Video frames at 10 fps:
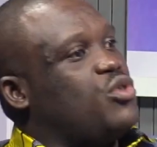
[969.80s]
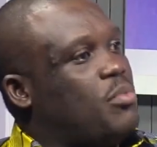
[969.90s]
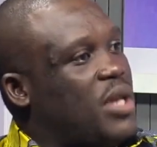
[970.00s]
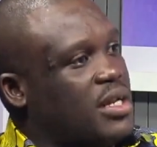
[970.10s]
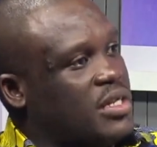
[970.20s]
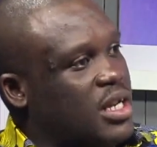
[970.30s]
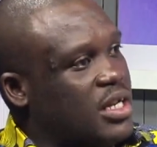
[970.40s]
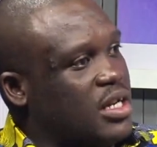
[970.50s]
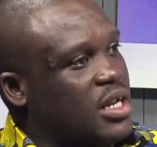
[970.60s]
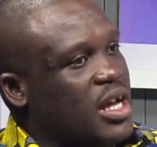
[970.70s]
not planned.
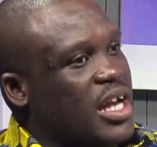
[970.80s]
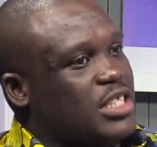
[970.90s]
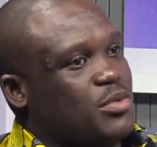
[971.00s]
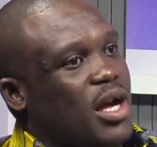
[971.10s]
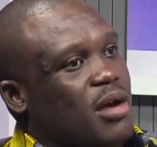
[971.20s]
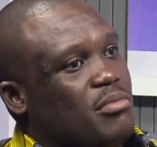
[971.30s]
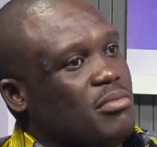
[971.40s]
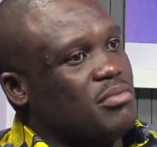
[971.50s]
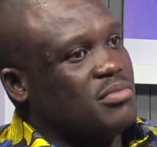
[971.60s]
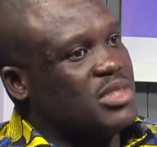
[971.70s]
And it's
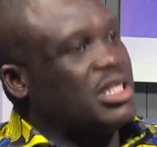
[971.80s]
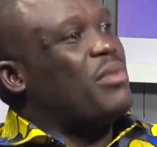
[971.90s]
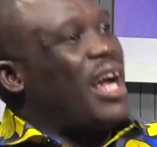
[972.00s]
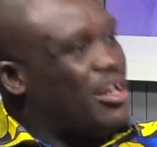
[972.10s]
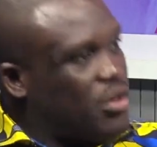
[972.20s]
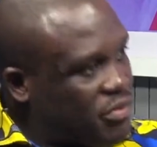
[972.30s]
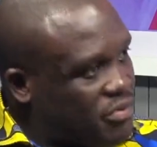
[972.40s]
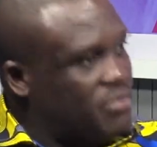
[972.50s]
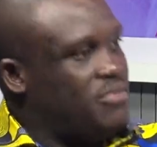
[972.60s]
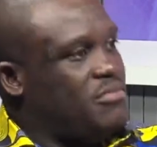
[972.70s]
become some kind of